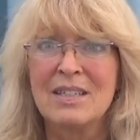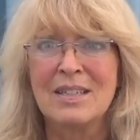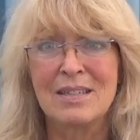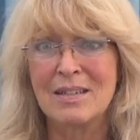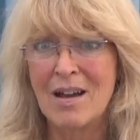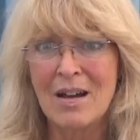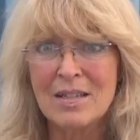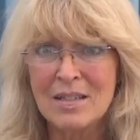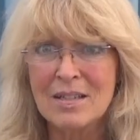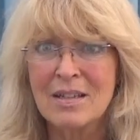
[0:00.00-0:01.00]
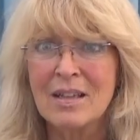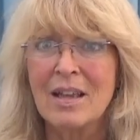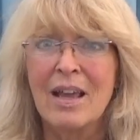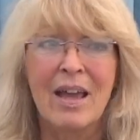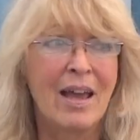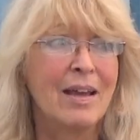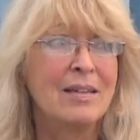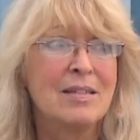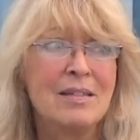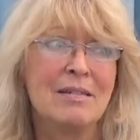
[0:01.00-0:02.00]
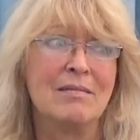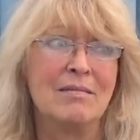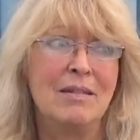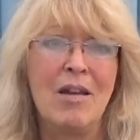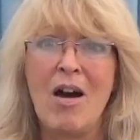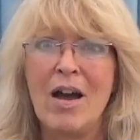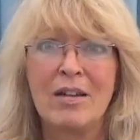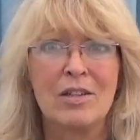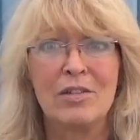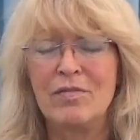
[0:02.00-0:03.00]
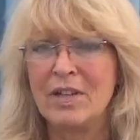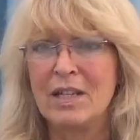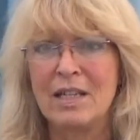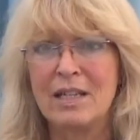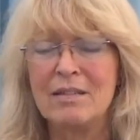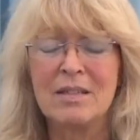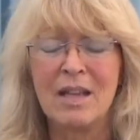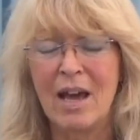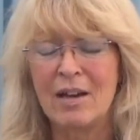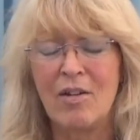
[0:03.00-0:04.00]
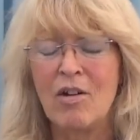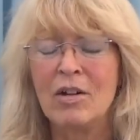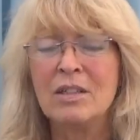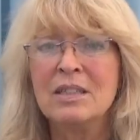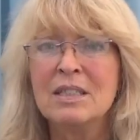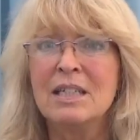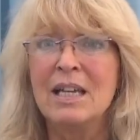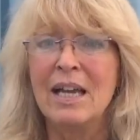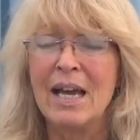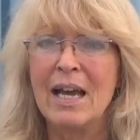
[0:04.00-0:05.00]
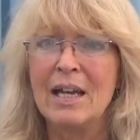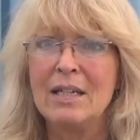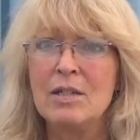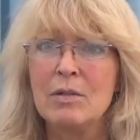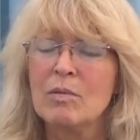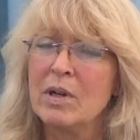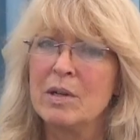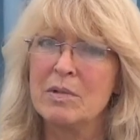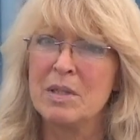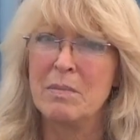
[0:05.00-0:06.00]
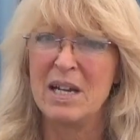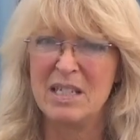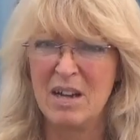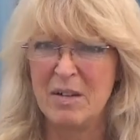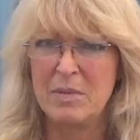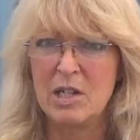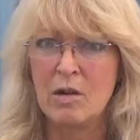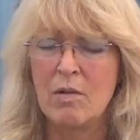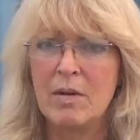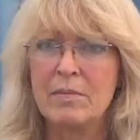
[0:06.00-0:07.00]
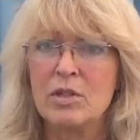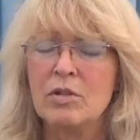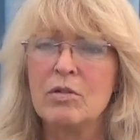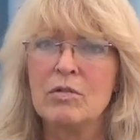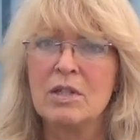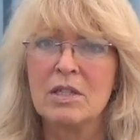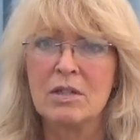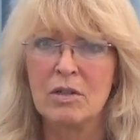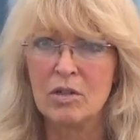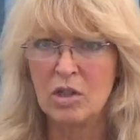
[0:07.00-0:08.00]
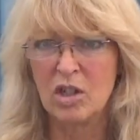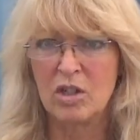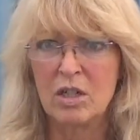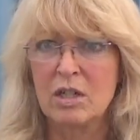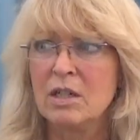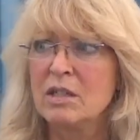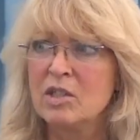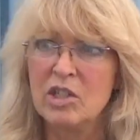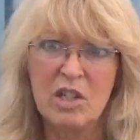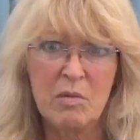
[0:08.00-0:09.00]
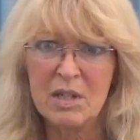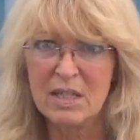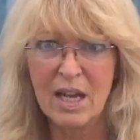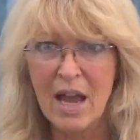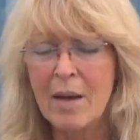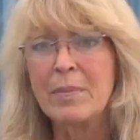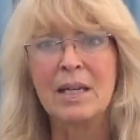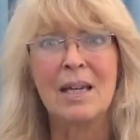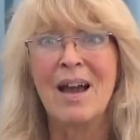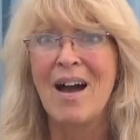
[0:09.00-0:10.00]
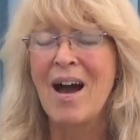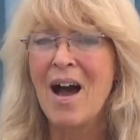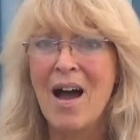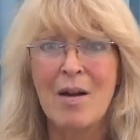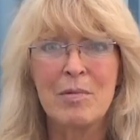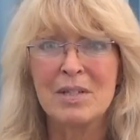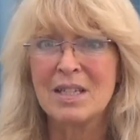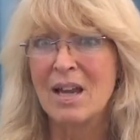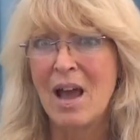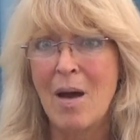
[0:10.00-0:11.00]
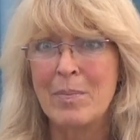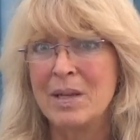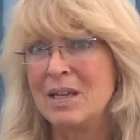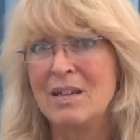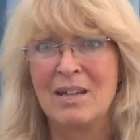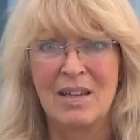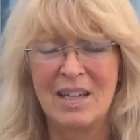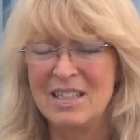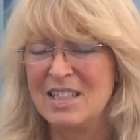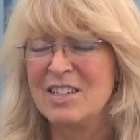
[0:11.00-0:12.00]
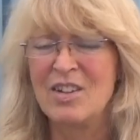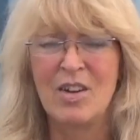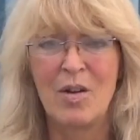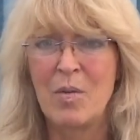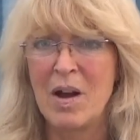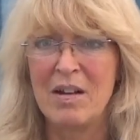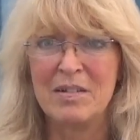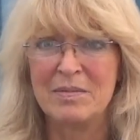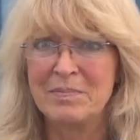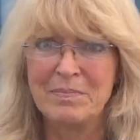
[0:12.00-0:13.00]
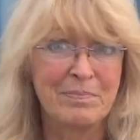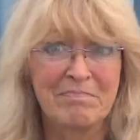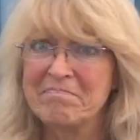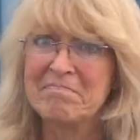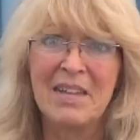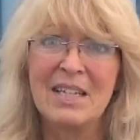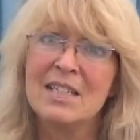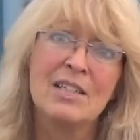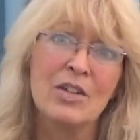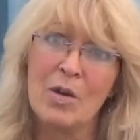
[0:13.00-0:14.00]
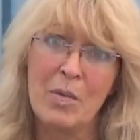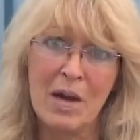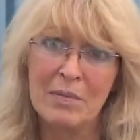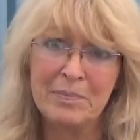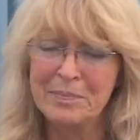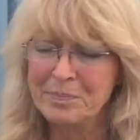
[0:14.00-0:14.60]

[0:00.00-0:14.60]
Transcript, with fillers: disgust and not good feelings at all. And when it was my time to go up to this clerk, she wasn't happy, I wasn't happy. It didn't go well. It didn't go well.